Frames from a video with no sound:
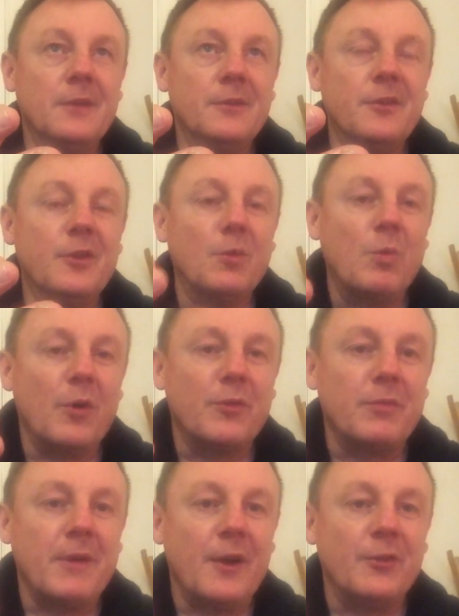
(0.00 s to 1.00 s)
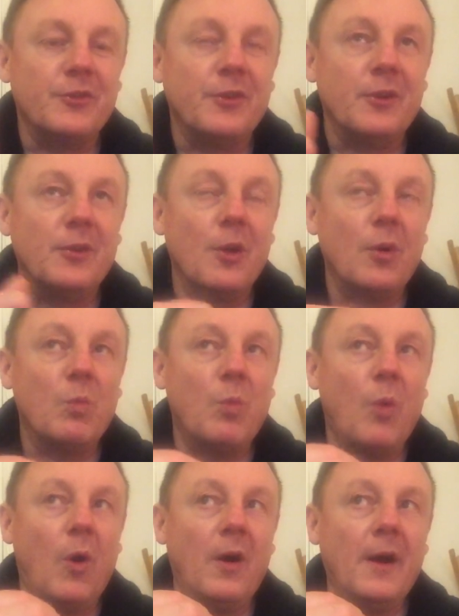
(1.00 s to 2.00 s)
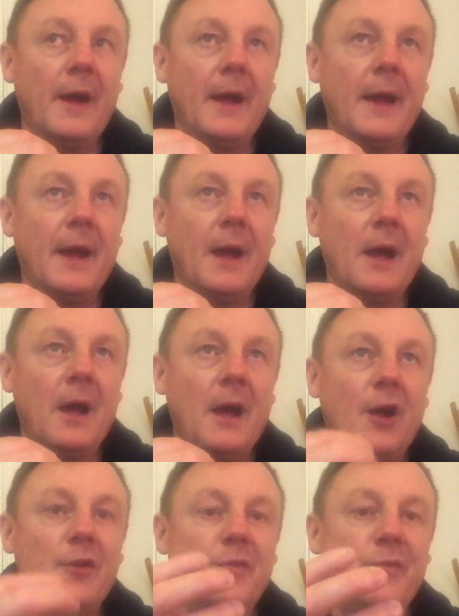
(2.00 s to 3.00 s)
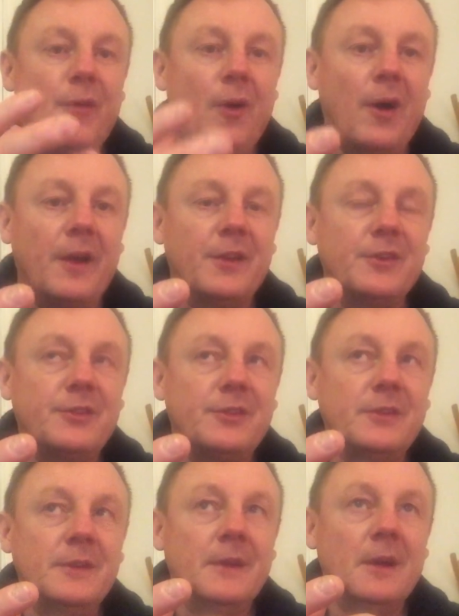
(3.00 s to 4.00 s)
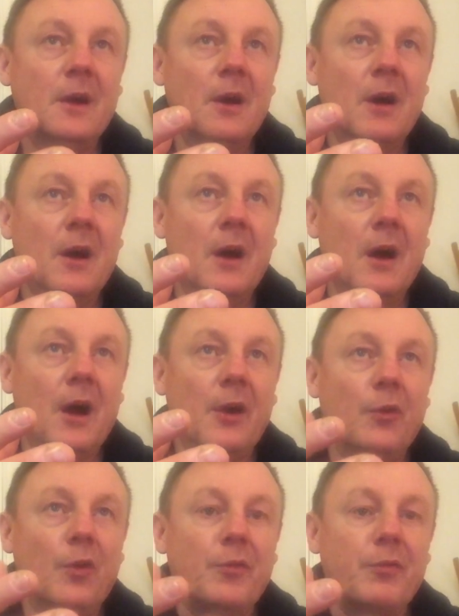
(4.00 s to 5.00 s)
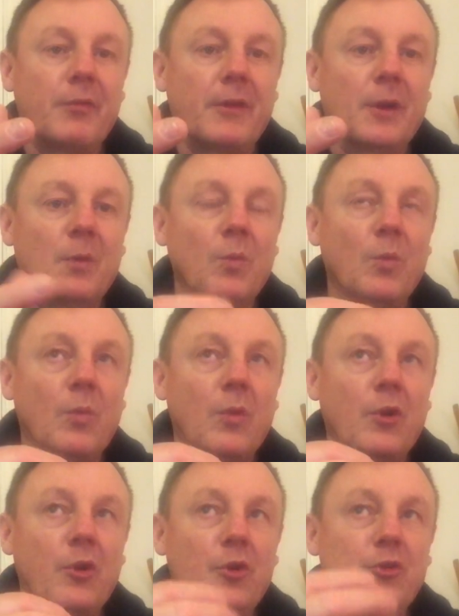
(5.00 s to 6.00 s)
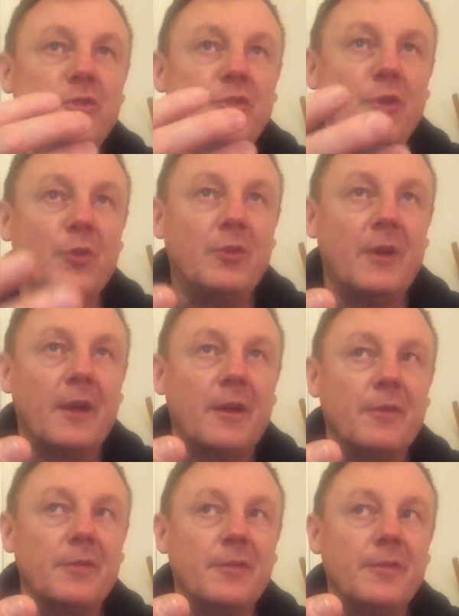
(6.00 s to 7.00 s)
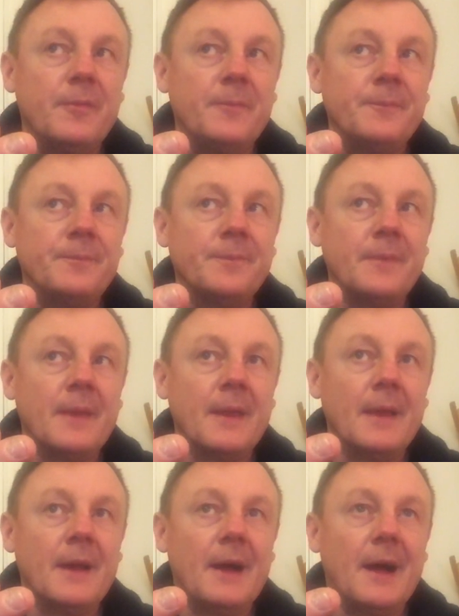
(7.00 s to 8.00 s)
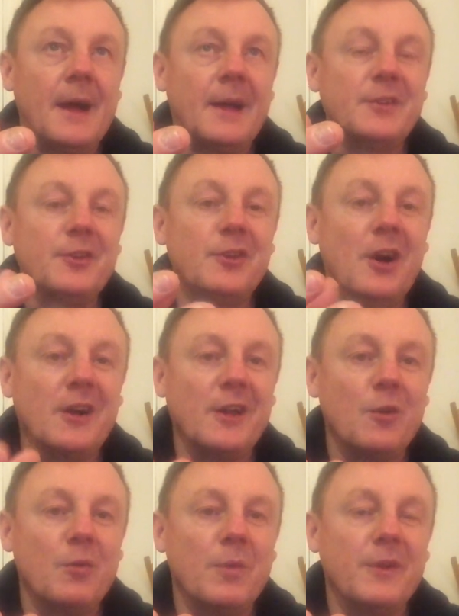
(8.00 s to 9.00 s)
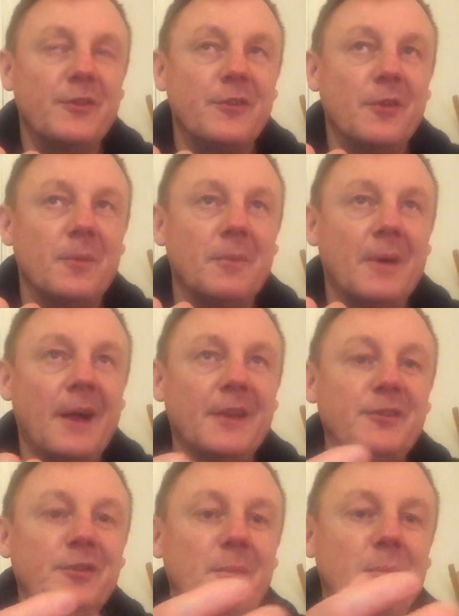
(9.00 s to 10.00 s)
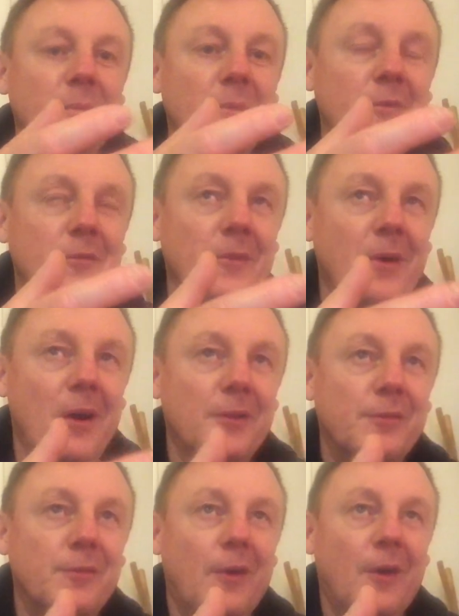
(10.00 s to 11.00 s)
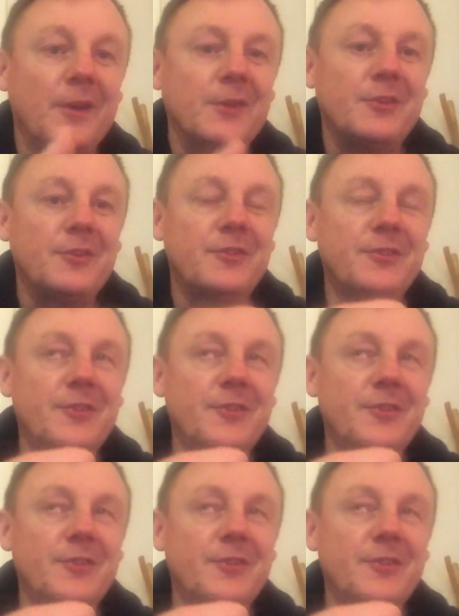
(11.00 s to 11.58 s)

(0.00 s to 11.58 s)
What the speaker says: to the world around you? What advice and offering could you give as a nugget of wisdom, as some advice